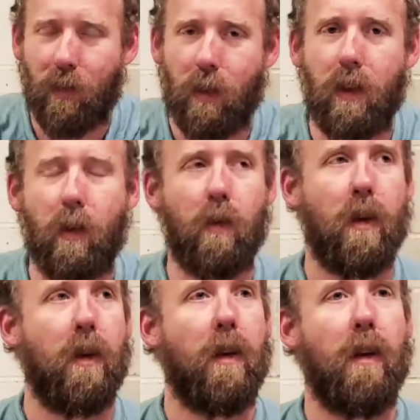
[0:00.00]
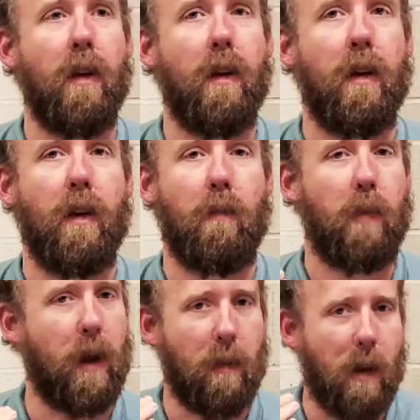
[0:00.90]
with you,
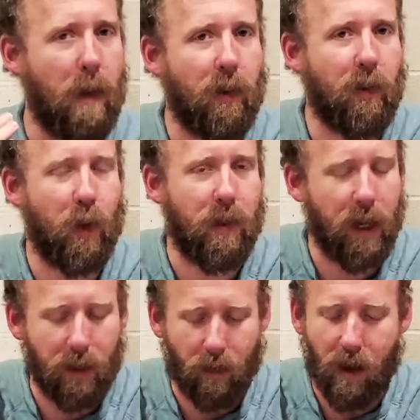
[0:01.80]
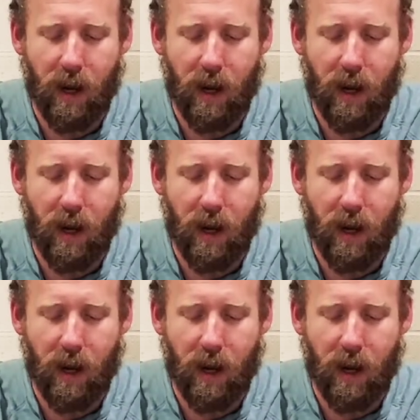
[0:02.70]
but I'm also a thinker.